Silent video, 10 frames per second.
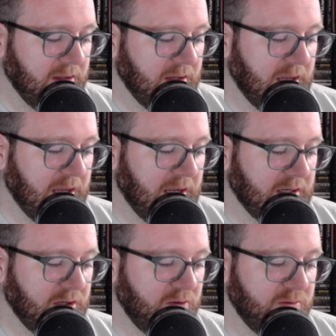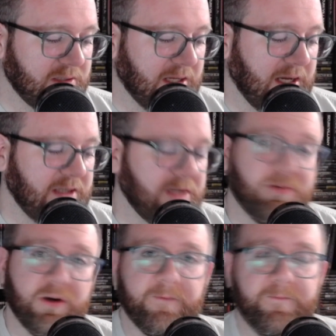and you decide to
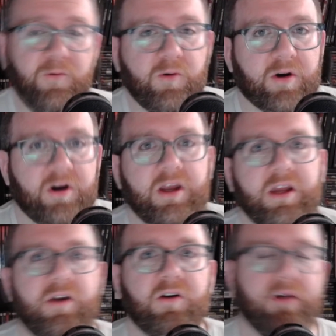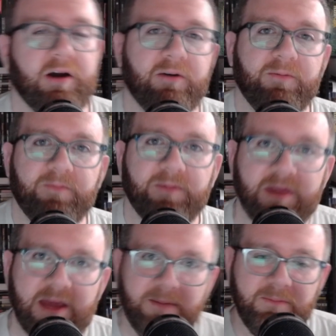put a 4 in Neuro.
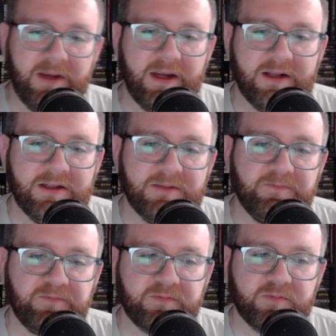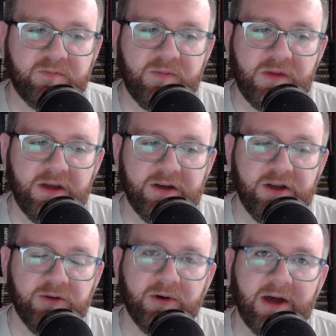That means
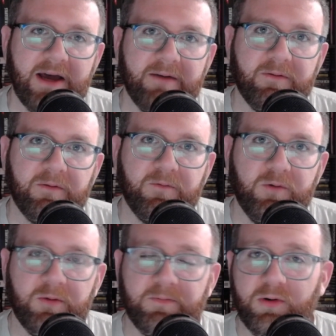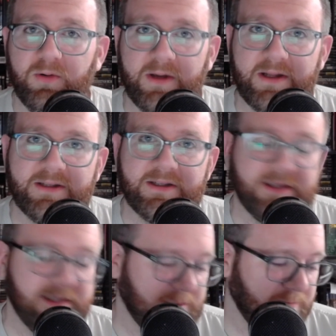you will have 4 points
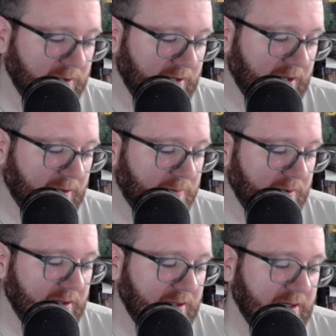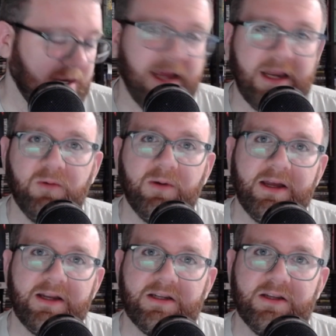to split up in any
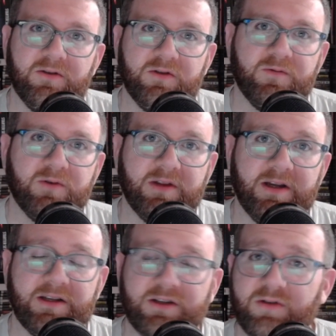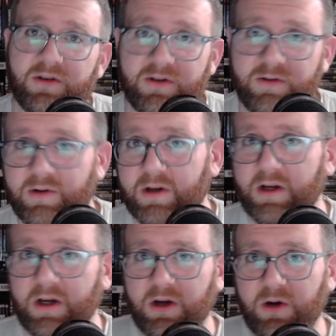way to those 4 things. So you could do
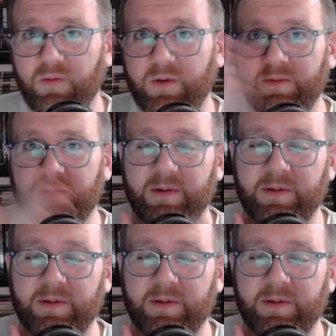1, 1, 1, 1,